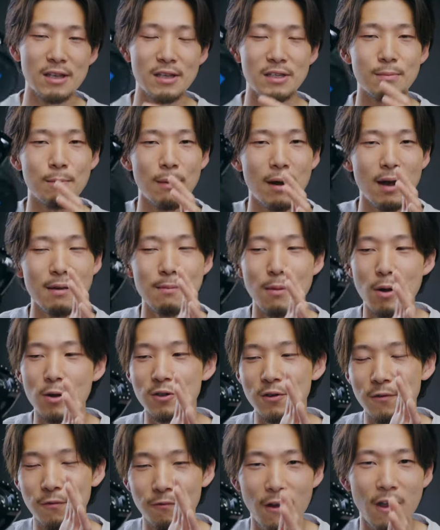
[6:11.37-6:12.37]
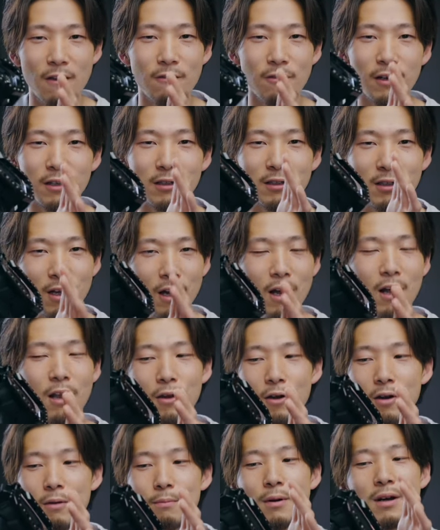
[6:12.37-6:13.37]
is my most favorite
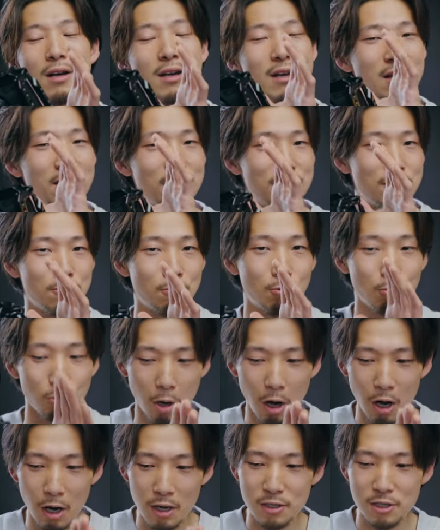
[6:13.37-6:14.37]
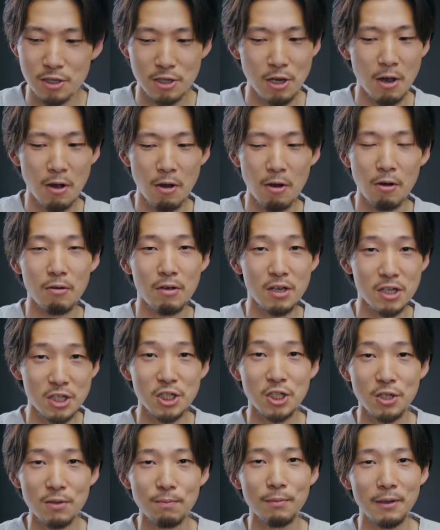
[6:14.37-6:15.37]
color, but it's raw, so it
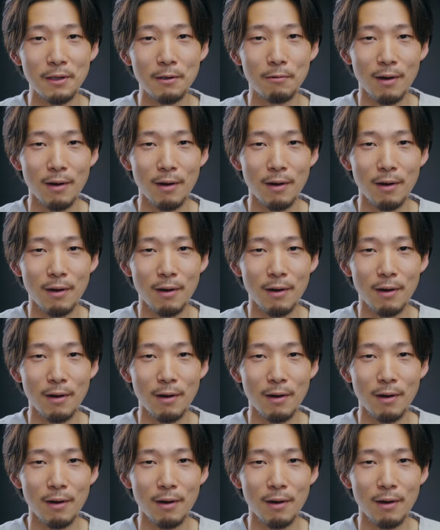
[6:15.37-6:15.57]
should be,